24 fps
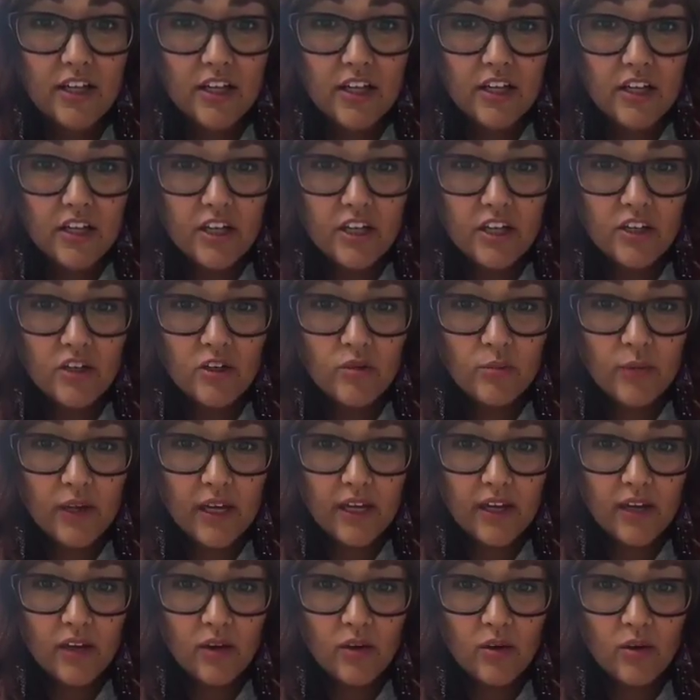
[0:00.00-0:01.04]
Can you
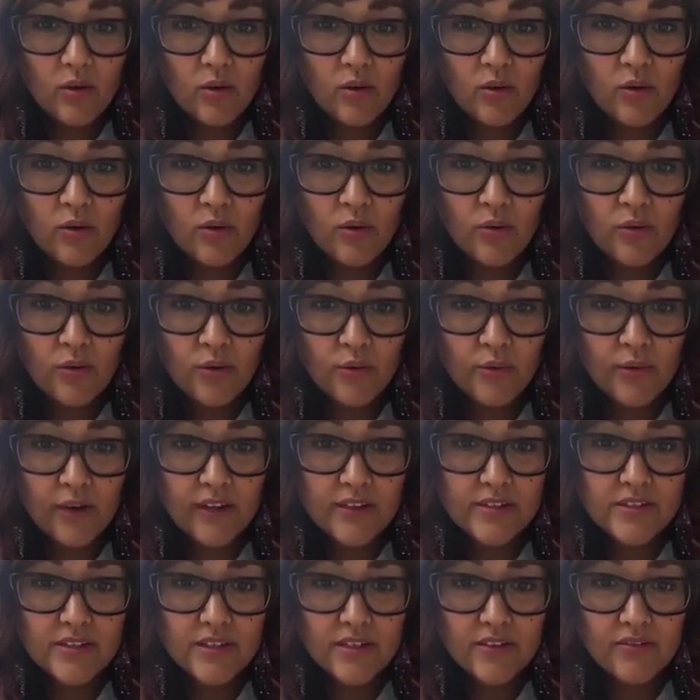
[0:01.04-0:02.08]
make a hole the
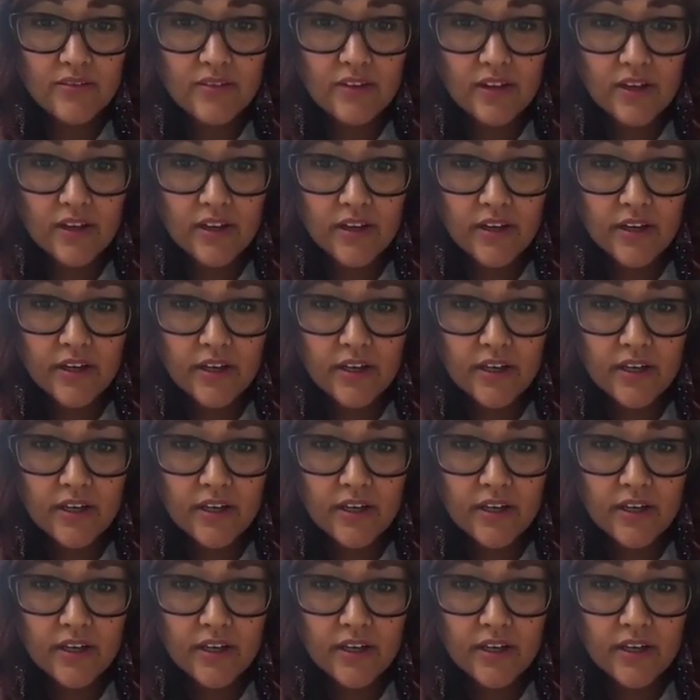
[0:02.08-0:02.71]
rest of the...